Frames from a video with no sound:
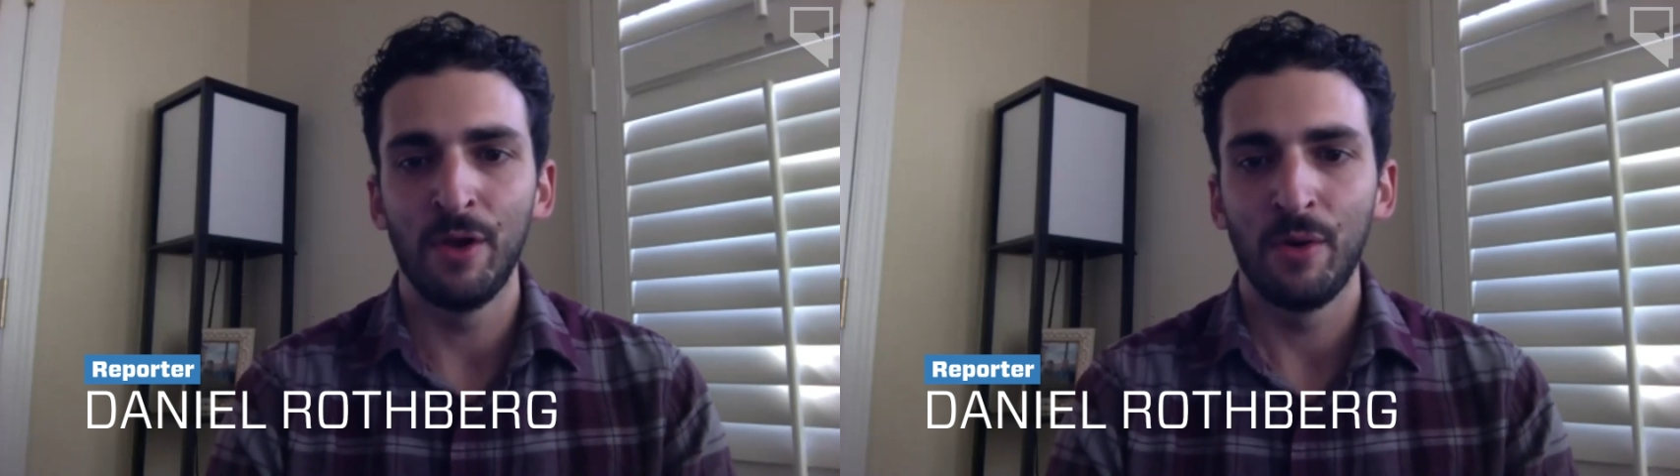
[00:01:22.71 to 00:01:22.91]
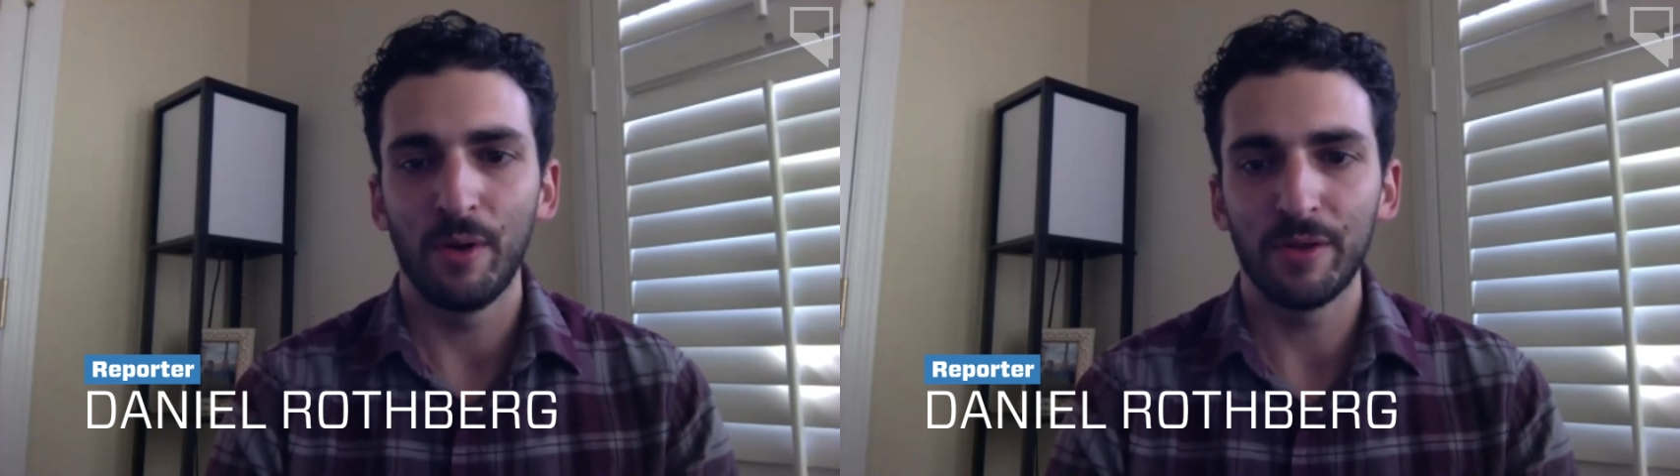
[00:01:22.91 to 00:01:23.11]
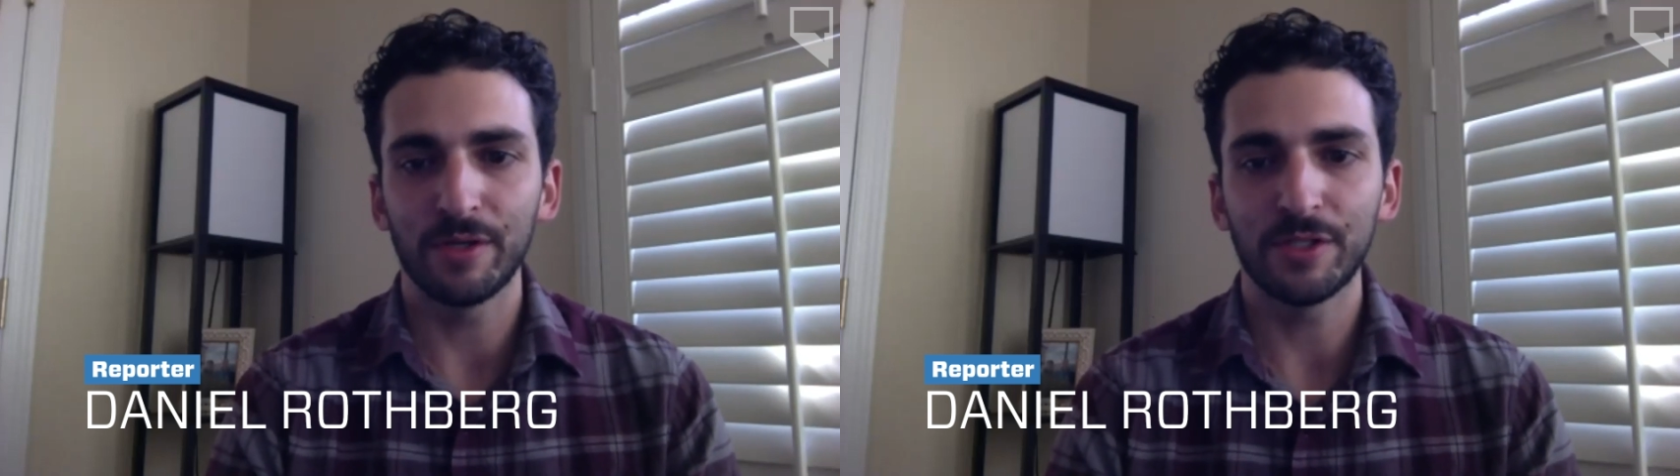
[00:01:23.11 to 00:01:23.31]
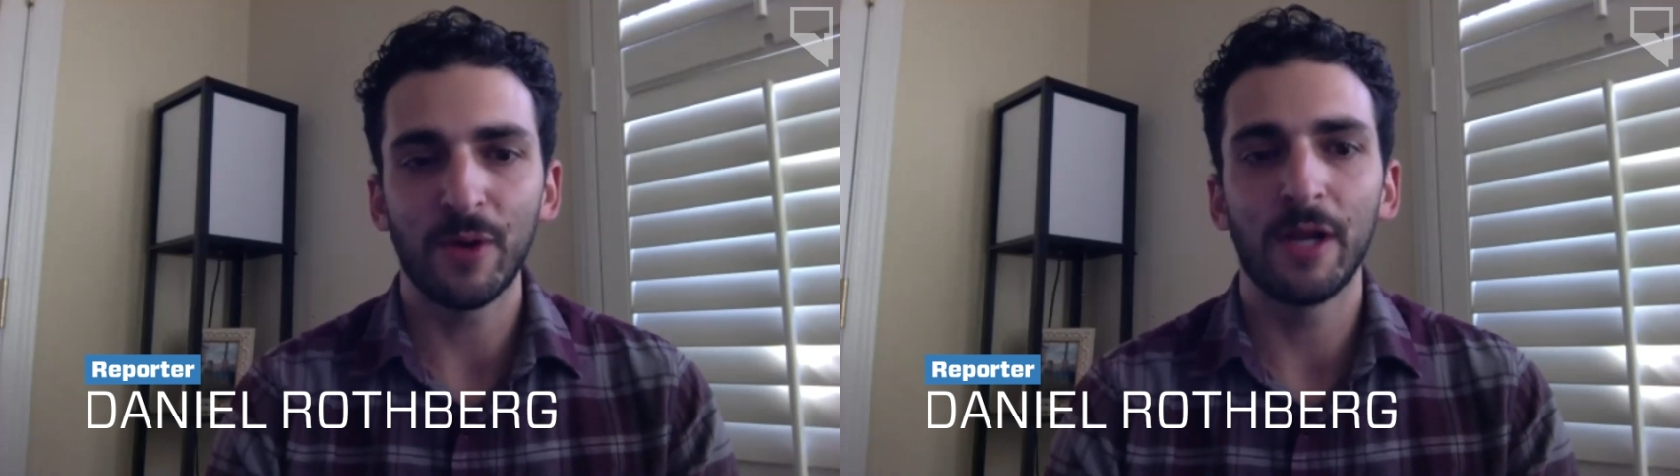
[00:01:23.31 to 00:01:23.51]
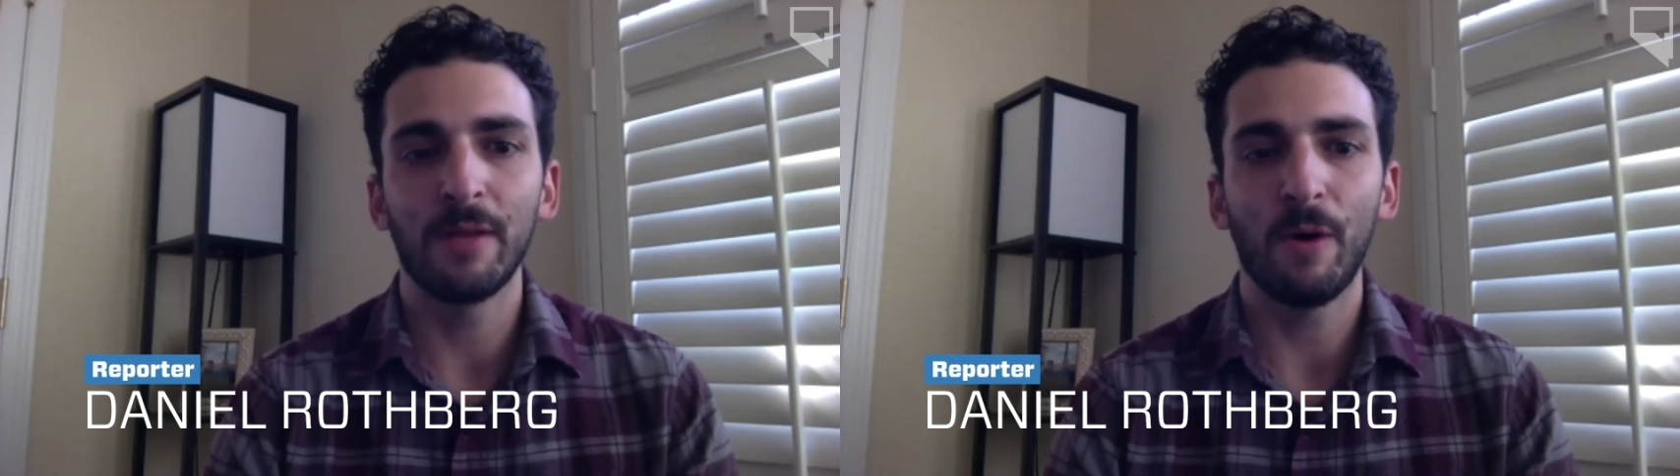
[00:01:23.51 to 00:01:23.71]
whether it's
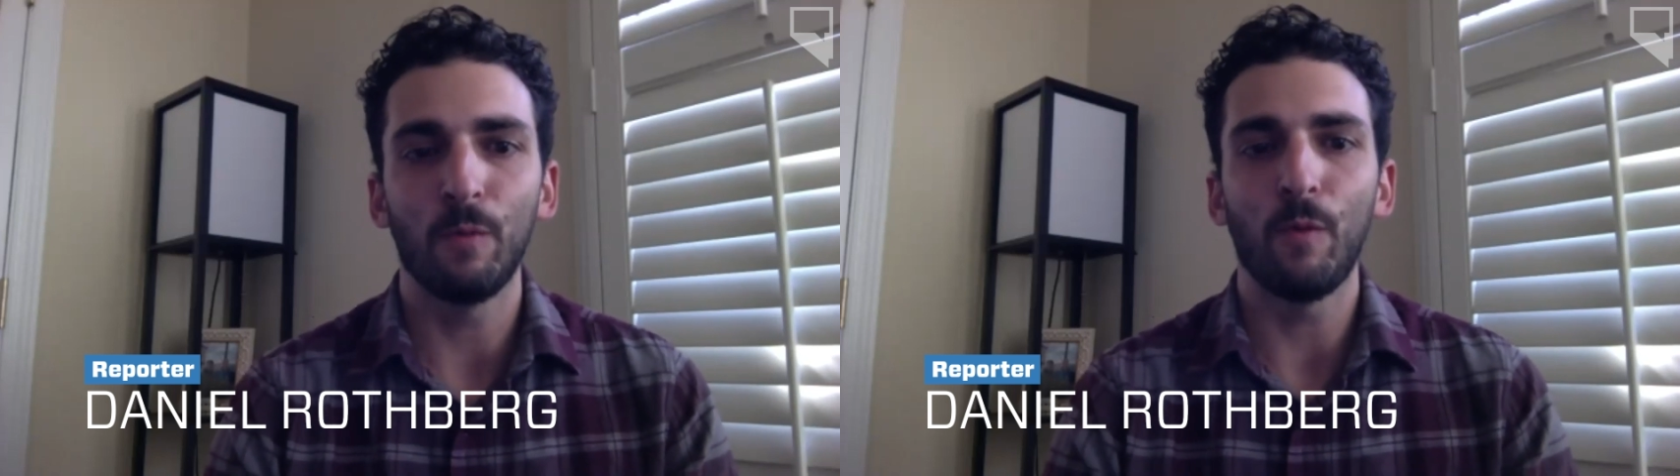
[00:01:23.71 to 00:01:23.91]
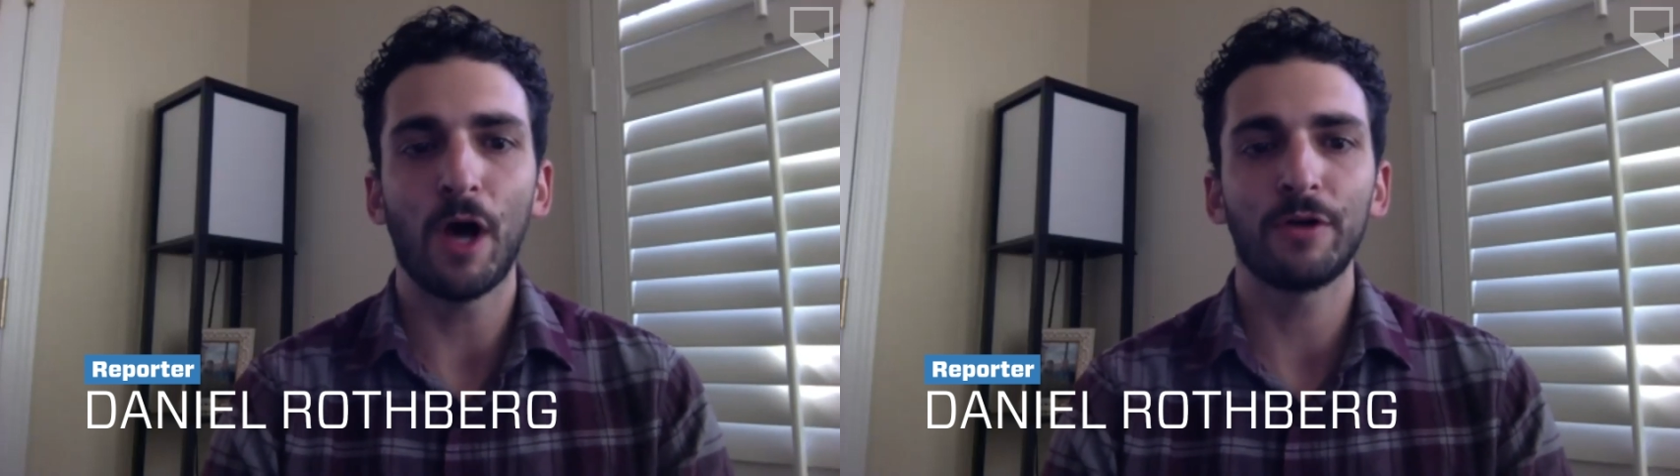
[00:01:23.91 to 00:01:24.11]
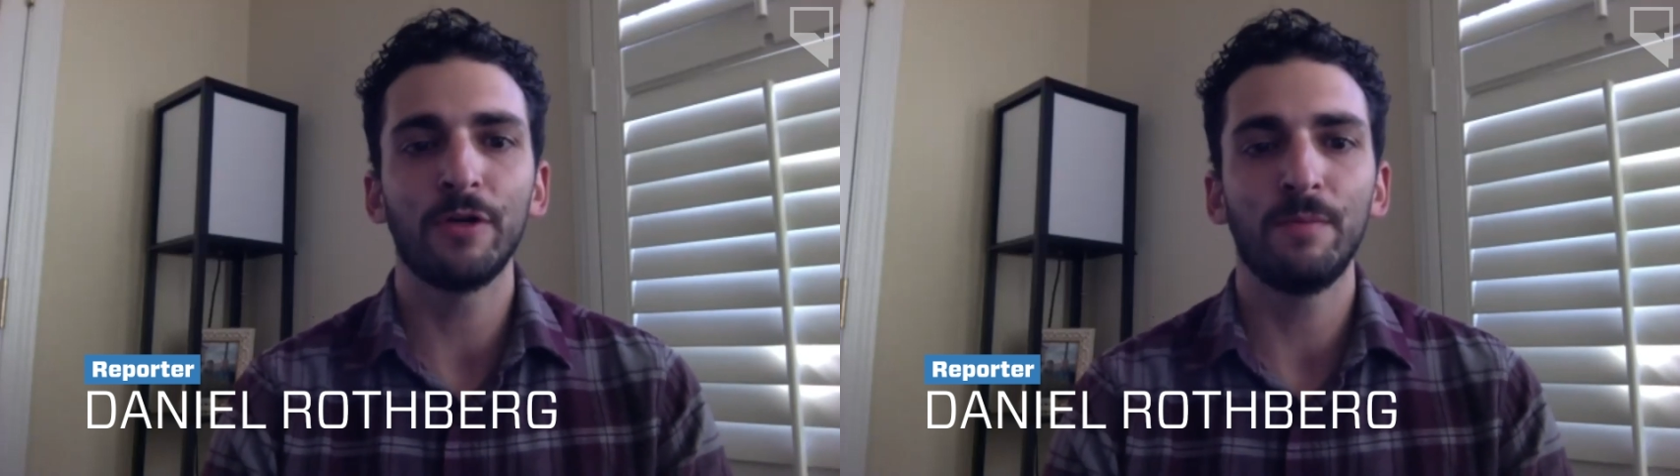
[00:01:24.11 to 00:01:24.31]
writing about water,